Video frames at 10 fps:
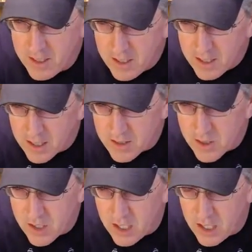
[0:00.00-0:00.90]
Let's
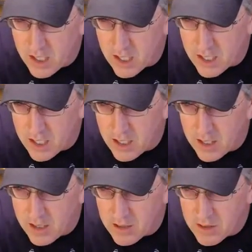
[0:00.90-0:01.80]
see.
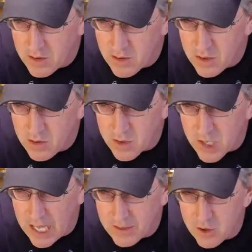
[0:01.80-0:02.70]

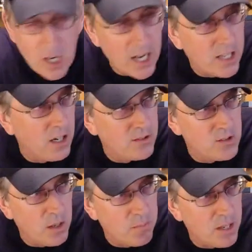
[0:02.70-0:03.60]
Scott's checking on
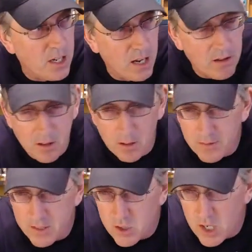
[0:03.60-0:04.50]
something. I don't know if
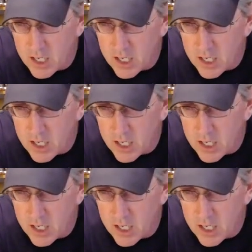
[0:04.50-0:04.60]
he's checking.